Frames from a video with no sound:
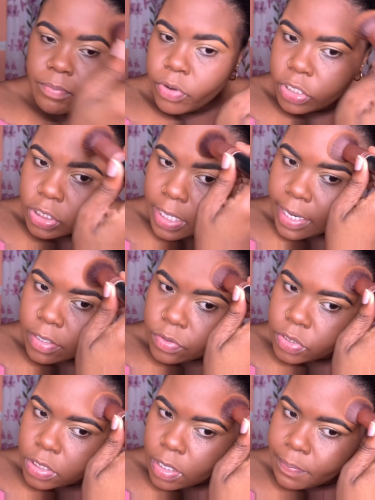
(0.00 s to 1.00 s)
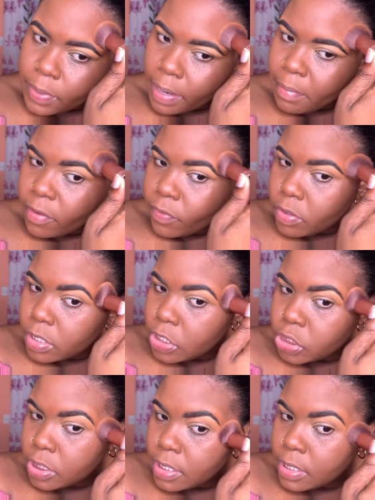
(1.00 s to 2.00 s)
brush that I used to apply my
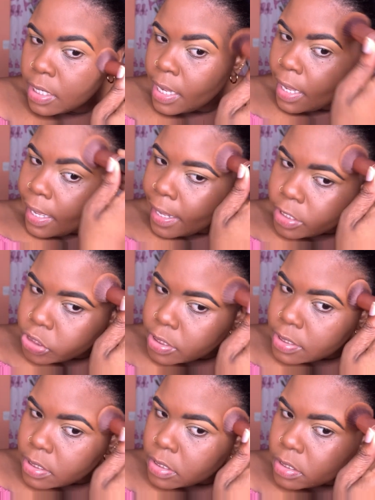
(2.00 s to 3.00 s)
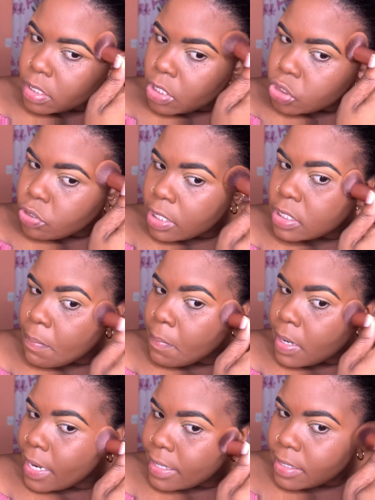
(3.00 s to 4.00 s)
foundation and just try to
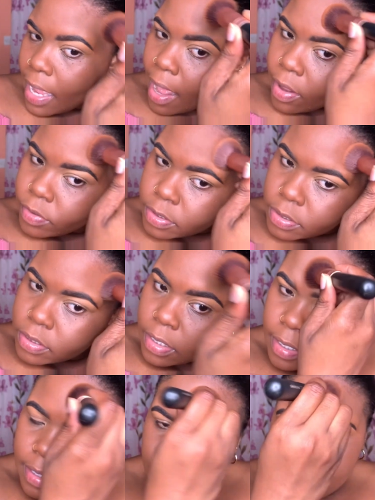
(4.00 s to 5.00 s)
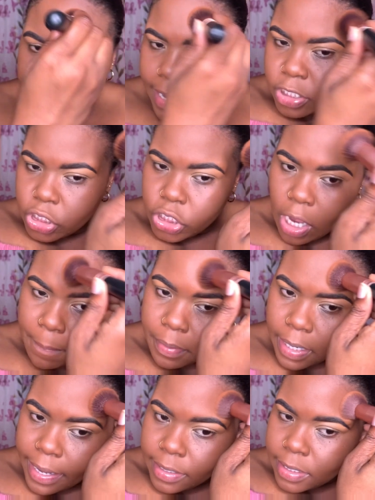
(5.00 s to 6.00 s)
blend out that sharp
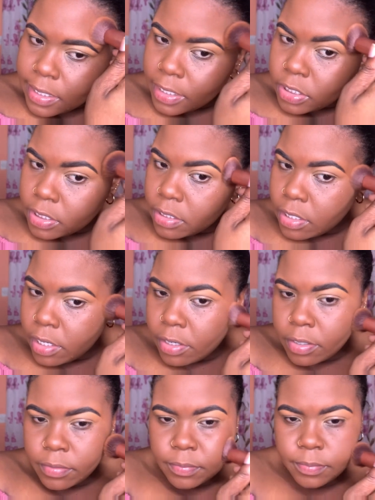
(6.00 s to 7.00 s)
line that I did there.